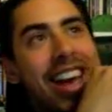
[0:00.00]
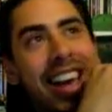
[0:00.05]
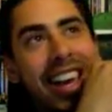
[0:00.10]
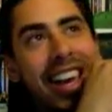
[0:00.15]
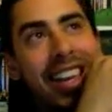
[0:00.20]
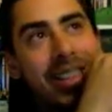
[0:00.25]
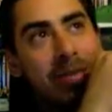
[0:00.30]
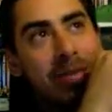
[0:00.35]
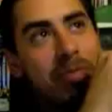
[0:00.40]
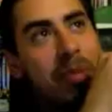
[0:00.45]

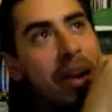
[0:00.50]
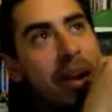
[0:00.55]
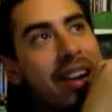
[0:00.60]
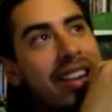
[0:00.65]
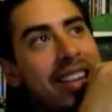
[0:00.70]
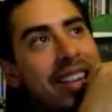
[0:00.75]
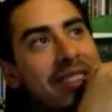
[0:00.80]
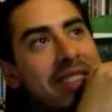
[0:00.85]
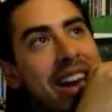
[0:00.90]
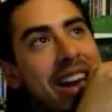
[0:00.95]
He's
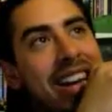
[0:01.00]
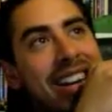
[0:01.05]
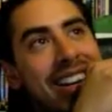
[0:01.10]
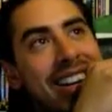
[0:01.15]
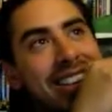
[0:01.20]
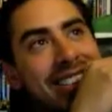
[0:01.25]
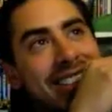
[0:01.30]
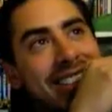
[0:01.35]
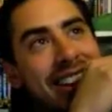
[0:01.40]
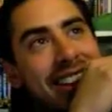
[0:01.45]
barely made
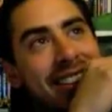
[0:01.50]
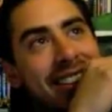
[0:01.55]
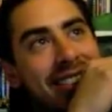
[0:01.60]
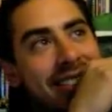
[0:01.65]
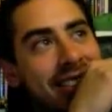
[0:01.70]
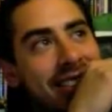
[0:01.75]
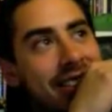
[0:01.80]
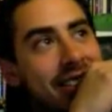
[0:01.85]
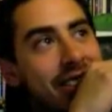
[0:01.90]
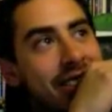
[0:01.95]
any sales,
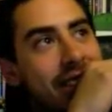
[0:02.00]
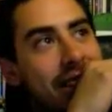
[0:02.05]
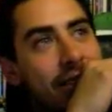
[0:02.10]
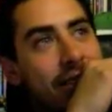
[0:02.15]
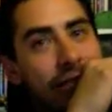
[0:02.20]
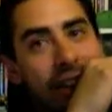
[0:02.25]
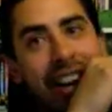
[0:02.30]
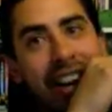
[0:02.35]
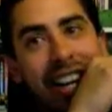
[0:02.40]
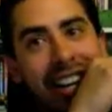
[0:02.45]
you know,
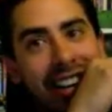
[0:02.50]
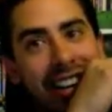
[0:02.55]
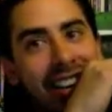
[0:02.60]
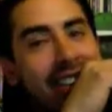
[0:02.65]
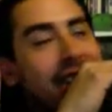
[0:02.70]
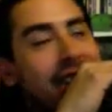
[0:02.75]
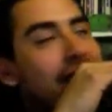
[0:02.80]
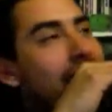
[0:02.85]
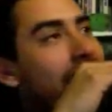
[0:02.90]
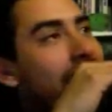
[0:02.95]
if any
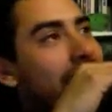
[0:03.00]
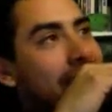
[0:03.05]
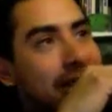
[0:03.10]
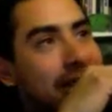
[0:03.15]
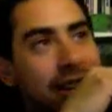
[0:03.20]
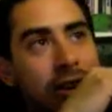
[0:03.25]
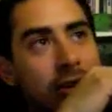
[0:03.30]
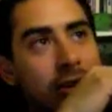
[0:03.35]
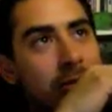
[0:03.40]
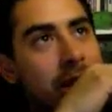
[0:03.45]
because
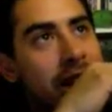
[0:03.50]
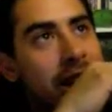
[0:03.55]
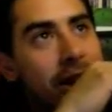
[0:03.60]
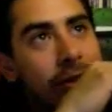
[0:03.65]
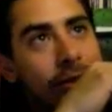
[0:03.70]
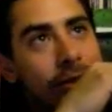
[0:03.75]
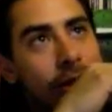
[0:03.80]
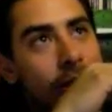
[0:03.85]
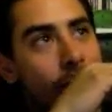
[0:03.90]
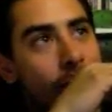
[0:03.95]
it goes back
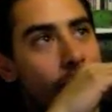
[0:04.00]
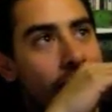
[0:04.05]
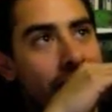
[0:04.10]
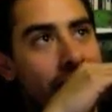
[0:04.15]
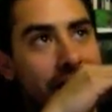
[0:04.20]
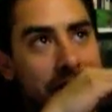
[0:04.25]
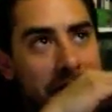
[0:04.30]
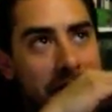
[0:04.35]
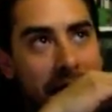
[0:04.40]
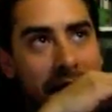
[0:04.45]
and forth where
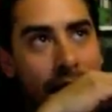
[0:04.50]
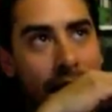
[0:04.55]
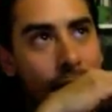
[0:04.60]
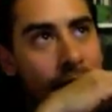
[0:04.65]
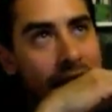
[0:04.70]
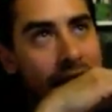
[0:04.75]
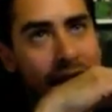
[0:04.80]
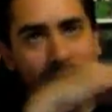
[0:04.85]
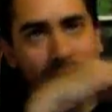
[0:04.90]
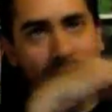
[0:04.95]
he's made
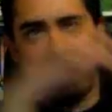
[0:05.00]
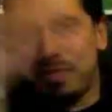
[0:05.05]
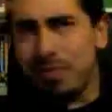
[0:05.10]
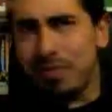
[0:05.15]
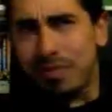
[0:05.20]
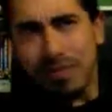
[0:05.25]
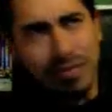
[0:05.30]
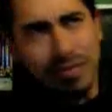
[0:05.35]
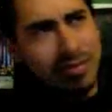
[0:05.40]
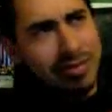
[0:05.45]
one
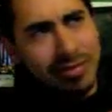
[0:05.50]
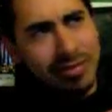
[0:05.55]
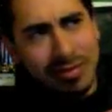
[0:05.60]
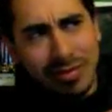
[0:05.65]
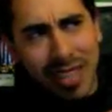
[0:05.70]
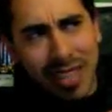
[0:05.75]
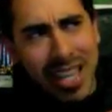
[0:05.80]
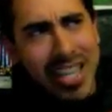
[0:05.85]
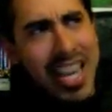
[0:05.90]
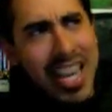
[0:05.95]

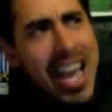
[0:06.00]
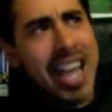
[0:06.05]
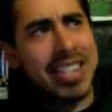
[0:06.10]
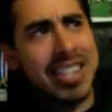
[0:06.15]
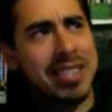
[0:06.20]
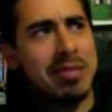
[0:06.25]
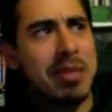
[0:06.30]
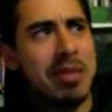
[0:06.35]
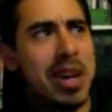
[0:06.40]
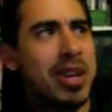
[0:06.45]
and he
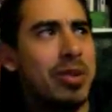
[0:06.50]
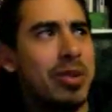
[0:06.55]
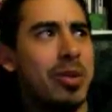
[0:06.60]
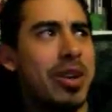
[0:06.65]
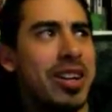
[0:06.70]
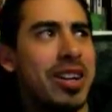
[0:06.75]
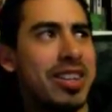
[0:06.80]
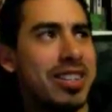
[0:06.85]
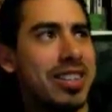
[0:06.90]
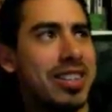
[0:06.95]
hasn't made
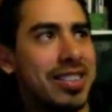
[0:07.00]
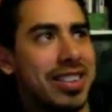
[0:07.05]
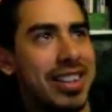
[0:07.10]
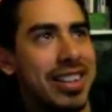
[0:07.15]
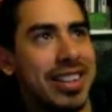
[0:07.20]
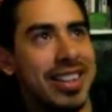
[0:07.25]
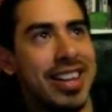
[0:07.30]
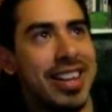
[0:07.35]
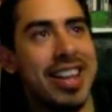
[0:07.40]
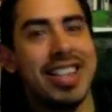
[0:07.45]
one or something
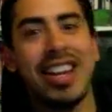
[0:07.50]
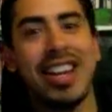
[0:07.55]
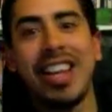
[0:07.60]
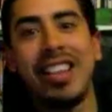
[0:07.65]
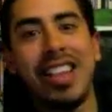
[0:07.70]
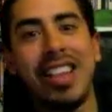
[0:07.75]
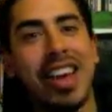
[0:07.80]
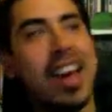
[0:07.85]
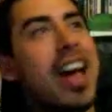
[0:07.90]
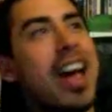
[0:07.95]
like that. And then he
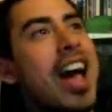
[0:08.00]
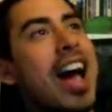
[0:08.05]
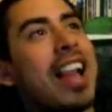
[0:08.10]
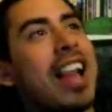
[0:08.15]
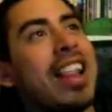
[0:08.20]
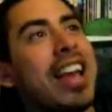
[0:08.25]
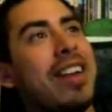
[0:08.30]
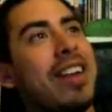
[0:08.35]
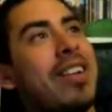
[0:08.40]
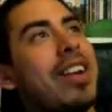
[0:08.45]
like I
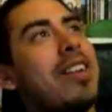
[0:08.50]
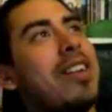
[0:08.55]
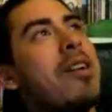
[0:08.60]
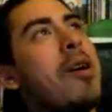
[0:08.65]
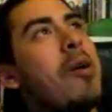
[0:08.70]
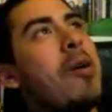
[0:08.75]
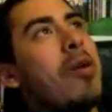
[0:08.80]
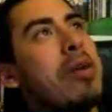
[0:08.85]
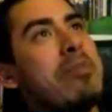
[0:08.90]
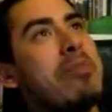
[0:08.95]
like when
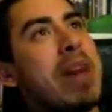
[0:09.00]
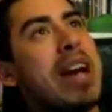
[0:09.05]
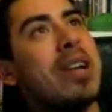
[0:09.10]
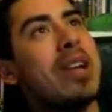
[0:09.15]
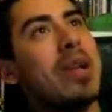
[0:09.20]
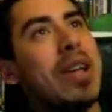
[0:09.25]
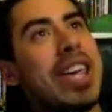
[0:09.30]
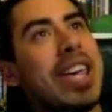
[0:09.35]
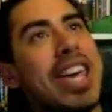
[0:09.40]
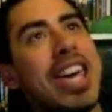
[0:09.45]
when
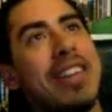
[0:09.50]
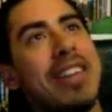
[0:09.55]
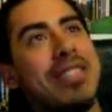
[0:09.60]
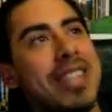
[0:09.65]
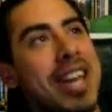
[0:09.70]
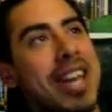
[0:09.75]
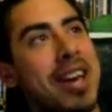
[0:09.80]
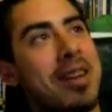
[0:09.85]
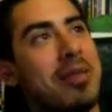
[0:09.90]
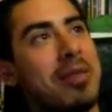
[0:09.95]
Michael gives
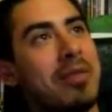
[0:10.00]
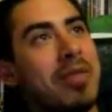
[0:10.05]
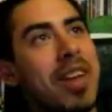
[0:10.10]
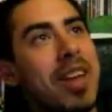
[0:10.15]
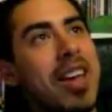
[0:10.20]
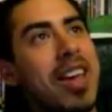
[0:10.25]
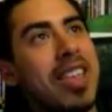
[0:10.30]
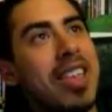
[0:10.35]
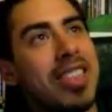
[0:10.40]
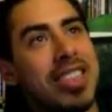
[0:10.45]
him
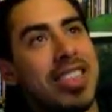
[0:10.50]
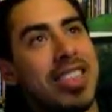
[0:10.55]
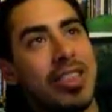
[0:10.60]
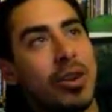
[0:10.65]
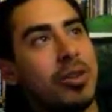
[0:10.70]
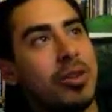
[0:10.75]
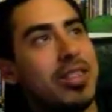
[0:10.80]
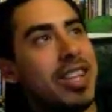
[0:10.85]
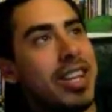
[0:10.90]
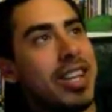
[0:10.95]

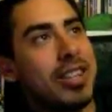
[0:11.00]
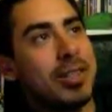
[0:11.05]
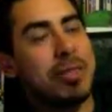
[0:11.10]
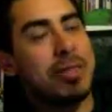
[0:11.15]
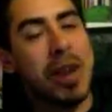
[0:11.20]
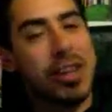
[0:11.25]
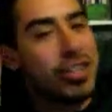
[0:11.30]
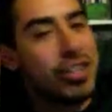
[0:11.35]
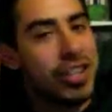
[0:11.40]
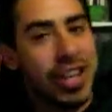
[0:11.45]
those like
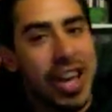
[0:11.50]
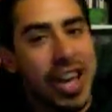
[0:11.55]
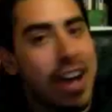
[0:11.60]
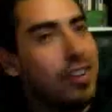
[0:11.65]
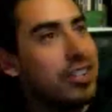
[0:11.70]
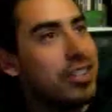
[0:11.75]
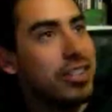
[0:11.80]
special accounts.